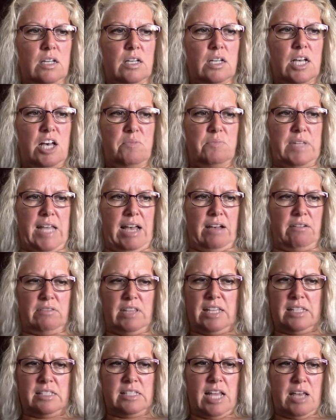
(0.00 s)
Come now,
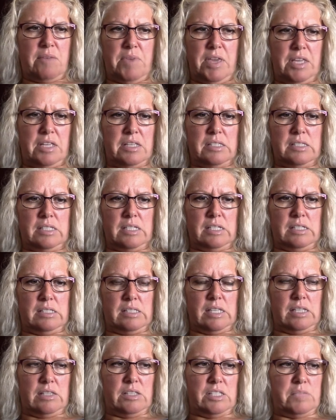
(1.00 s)
let's not make a scene,
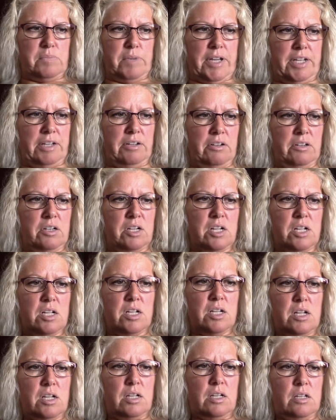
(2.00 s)
said the spider.
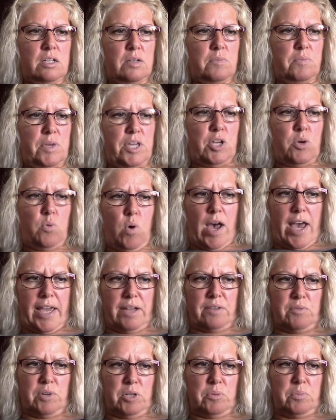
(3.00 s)
Be quiet,
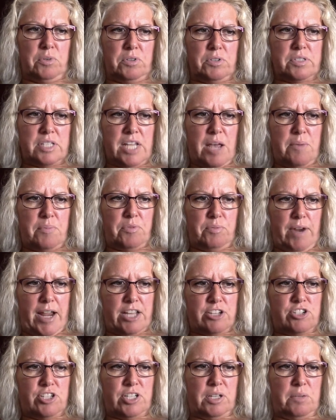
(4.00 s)
Wilbur. Stop
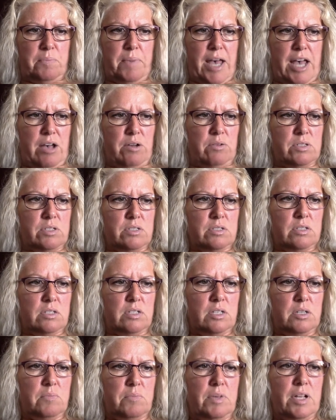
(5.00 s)
thrashing about.
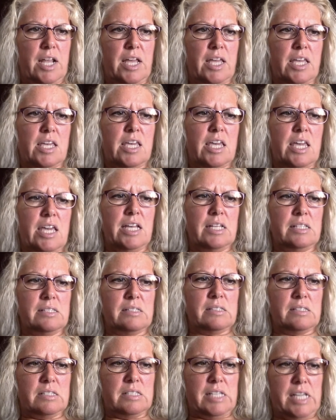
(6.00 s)
But I can't
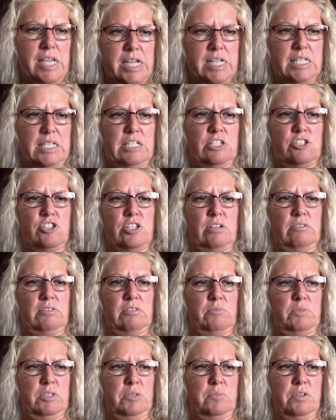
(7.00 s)
stand it, shouted
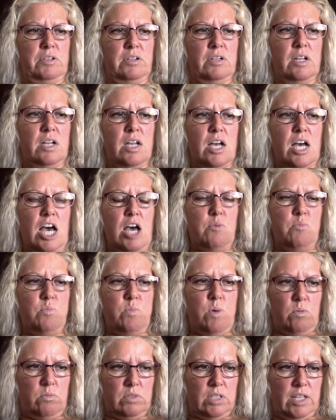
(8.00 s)
Wilbur. I
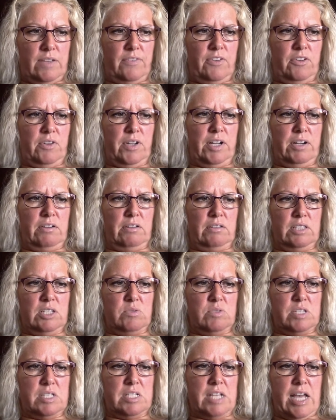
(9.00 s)
won't leave you here alone
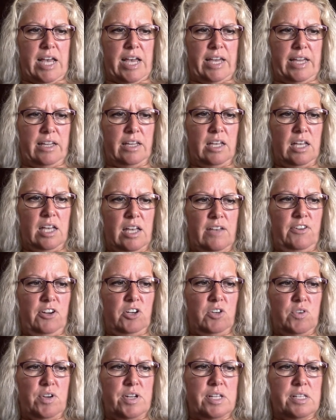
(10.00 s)
to die. If you're
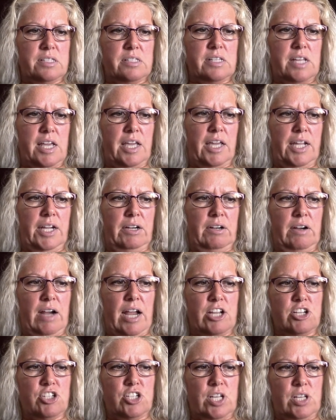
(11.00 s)
going to stay here,
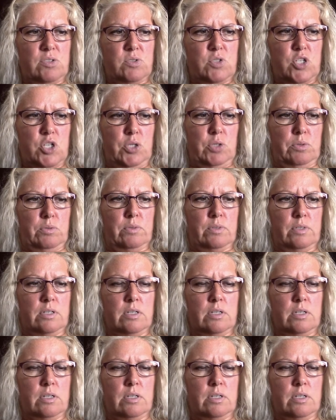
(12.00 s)
I shall too.